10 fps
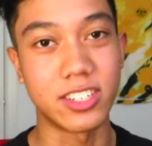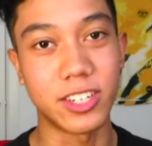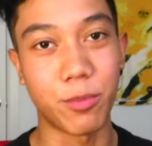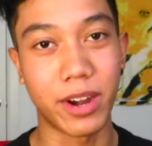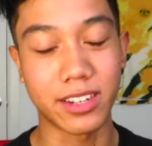
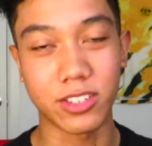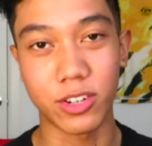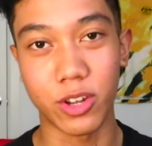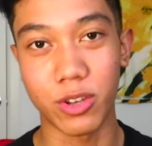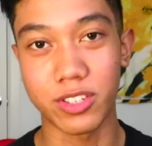She breaks
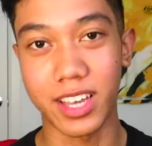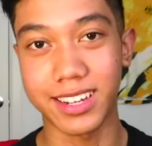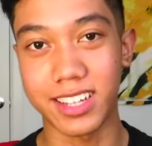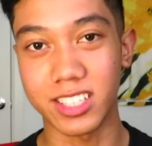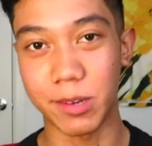her nose
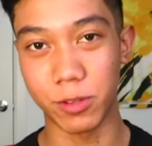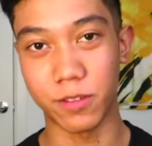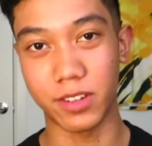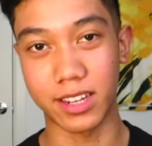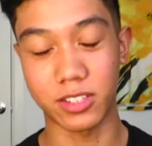and gets subbed
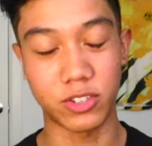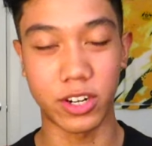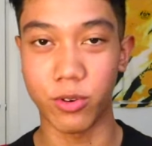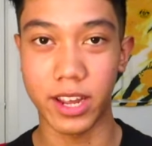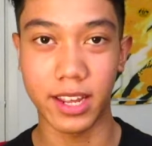off like
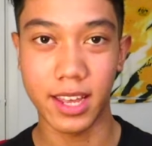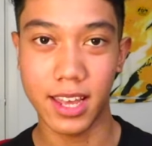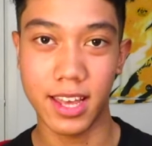straight away